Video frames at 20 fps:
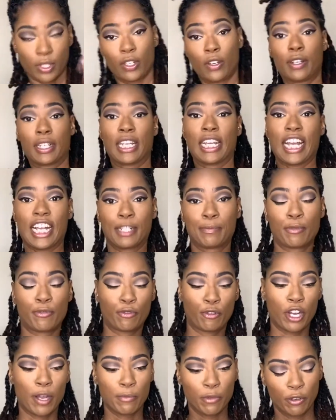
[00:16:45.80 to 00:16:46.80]
Okay guys,
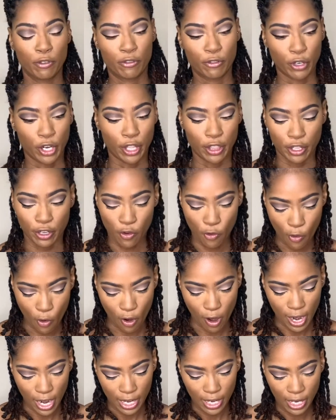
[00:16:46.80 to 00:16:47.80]
before I move further
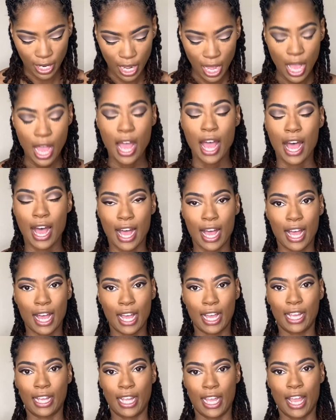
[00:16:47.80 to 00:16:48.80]
on,
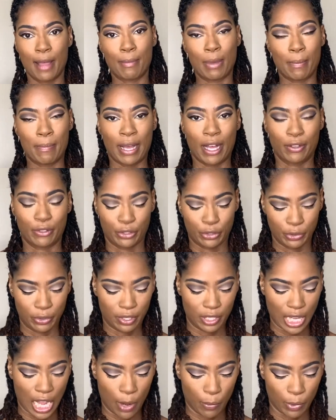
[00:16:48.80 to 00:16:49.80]
I am about to
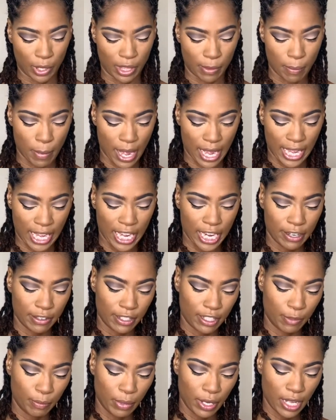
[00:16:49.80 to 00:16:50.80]
set with my
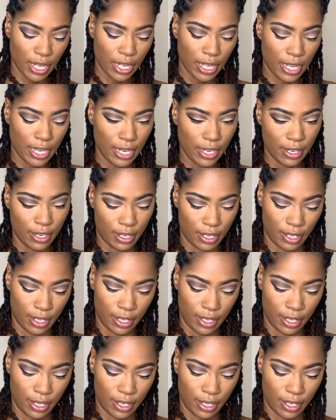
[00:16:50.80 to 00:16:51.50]
AIRSPUN.